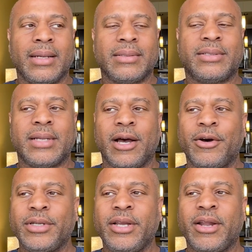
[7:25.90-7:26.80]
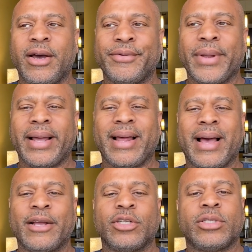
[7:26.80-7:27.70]
So, you know,
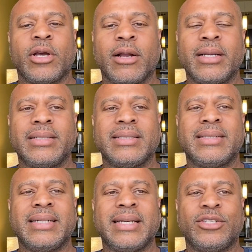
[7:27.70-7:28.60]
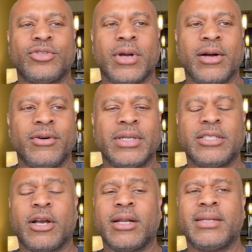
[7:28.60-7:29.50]
I started to see it struggle. It
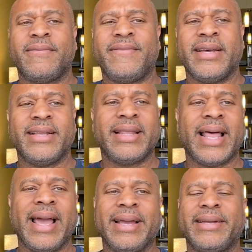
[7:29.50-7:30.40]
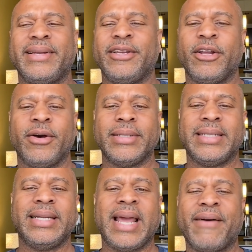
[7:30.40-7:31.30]
started to feel like, you know, it
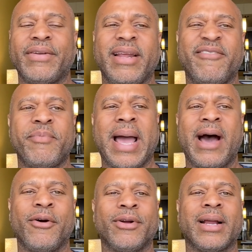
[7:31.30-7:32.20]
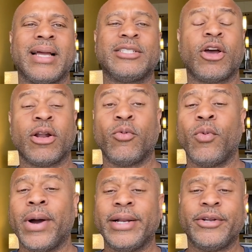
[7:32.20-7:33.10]
didn't have enough power. I started
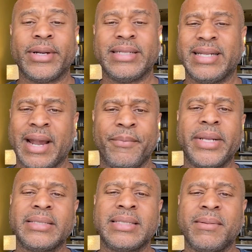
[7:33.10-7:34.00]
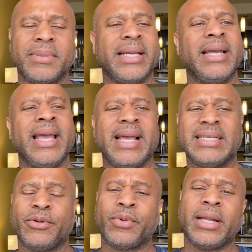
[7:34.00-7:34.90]
wondering, did I miss something?
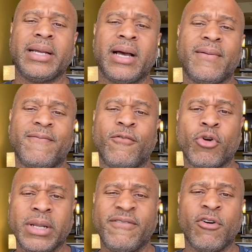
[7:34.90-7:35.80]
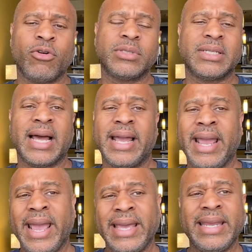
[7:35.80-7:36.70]
Is it running on 40 volts, not
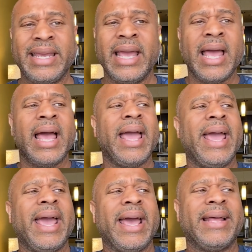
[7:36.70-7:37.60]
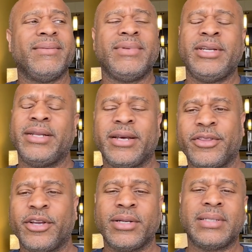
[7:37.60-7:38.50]
80? And, you know,
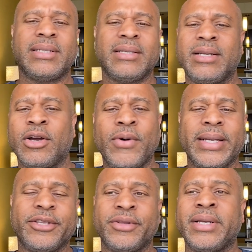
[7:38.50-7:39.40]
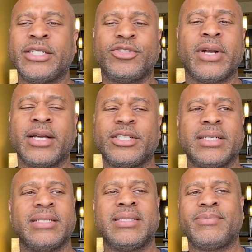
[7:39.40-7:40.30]
they're going through the
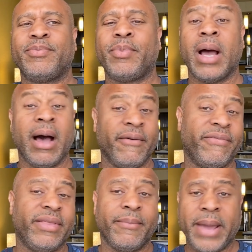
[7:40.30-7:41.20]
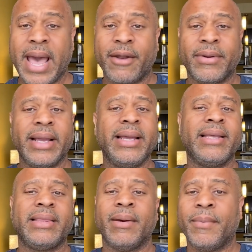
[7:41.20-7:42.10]
instructions of the battery,
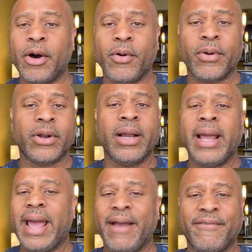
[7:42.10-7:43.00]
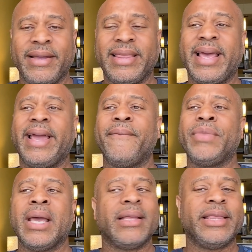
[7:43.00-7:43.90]
the mower, everything.
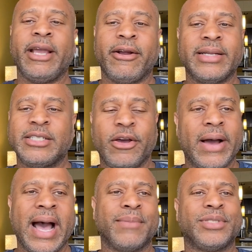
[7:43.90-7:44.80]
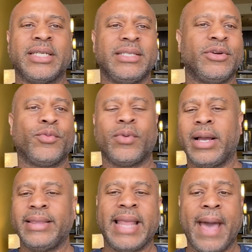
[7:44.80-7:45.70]
There is no option to
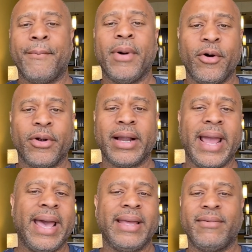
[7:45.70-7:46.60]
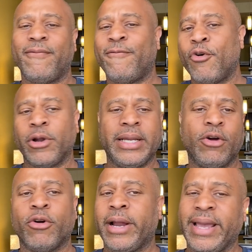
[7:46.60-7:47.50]
run that mower at 40
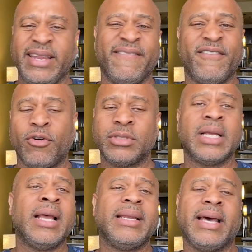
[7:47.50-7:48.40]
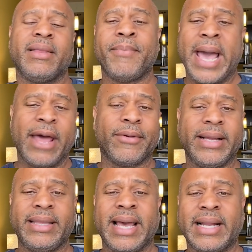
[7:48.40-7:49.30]
or 80 volts. Now the
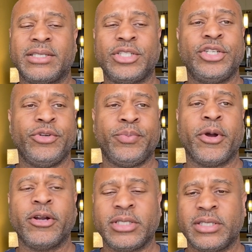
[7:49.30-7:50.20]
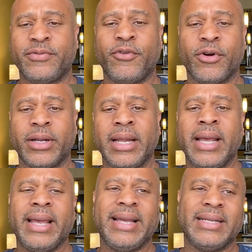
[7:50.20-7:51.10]
battery that you purchase for it
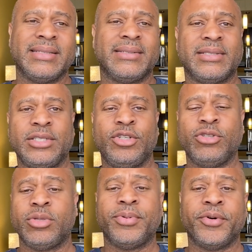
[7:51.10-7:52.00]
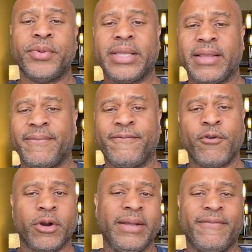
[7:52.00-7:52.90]
is usable with the
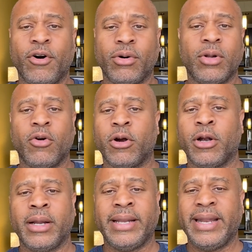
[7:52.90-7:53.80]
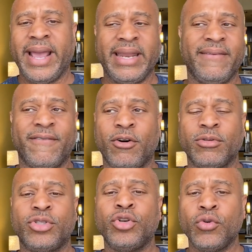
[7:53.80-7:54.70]
40 volt or an 80
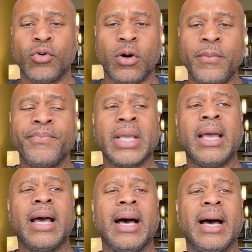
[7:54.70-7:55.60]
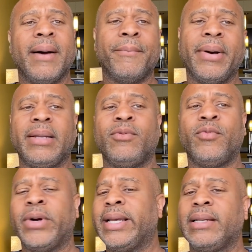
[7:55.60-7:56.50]
volt tool, but
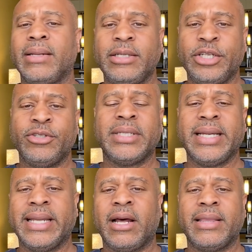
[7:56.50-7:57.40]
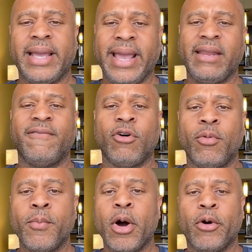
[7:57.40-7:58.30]
when using it on the 80 volt
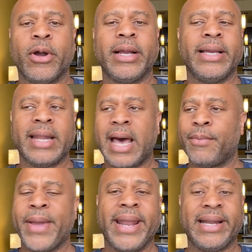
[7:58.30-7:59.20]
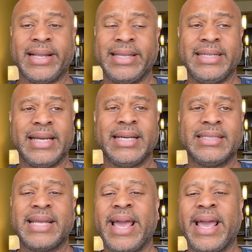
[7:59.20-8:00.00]
mower, it automatically does